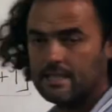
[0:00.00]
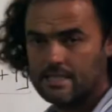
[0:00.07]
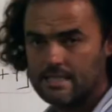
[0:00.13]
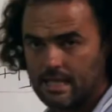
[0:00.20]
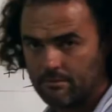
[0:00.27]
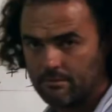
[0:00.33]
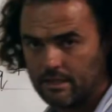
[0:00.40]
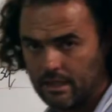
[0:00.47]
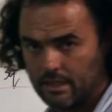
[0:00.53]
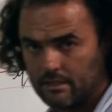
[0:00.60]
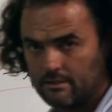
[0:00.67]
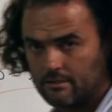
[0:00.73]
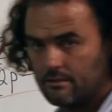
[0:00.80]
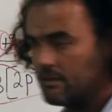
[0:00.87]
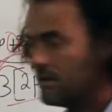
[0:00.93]
the same
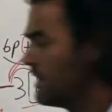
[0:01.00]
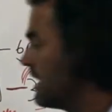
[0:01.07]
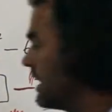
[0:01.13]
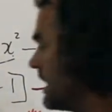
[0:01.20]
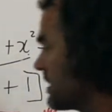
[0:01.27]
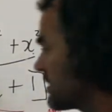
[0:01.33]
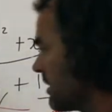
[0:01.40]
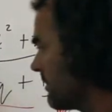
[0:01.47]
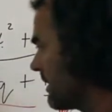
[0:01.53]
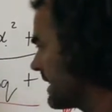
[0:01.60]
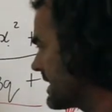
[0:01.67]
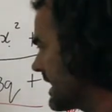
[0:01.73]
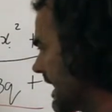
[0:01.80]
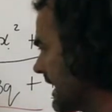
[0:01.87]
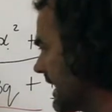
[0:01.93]
thing. So I'm going
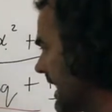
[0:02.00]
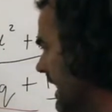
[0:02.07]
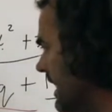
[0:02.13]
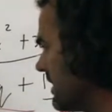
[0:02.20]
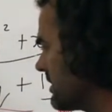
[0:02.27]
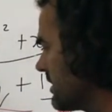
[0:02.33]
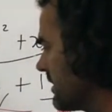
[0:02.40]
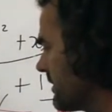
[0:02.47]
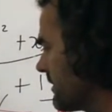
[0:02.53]
to take it out.